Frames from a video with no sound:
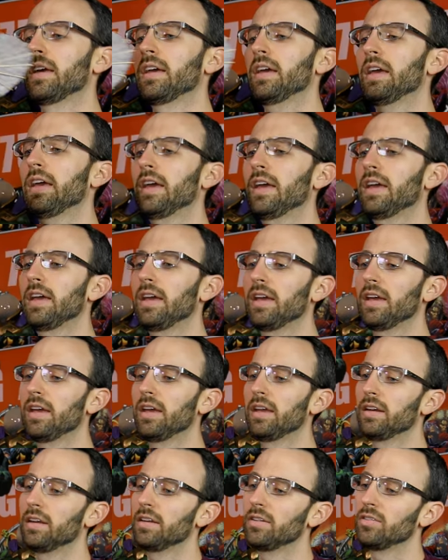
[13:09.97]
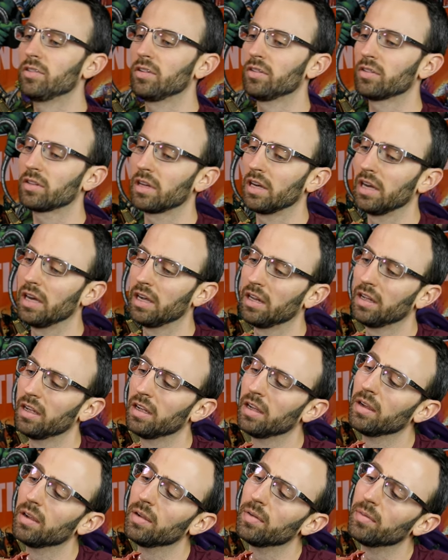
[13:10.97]
And it just kind
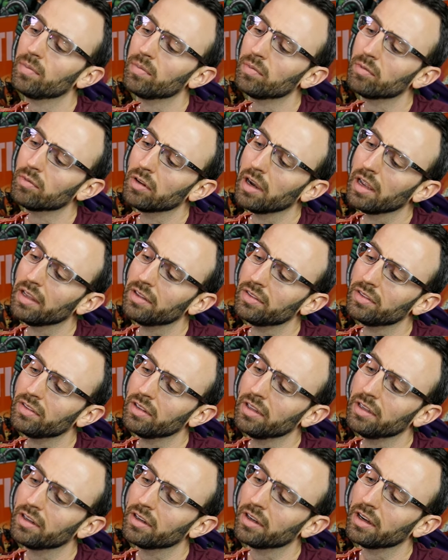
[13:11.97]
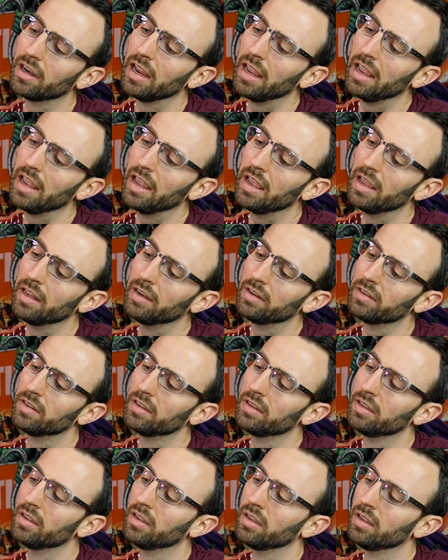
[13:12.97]
of rests in her hand
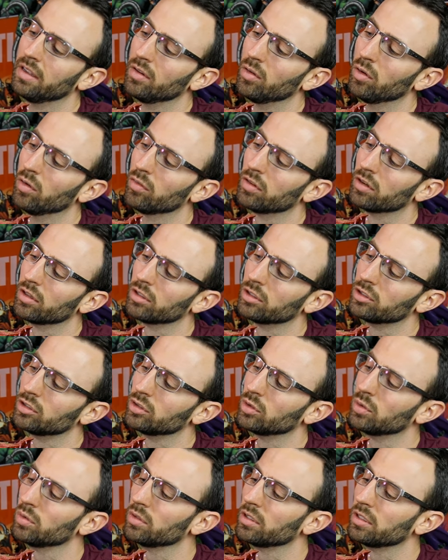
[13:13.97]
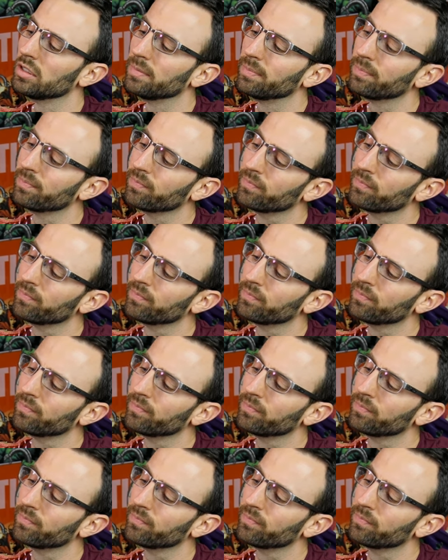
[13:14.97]
over her shoulder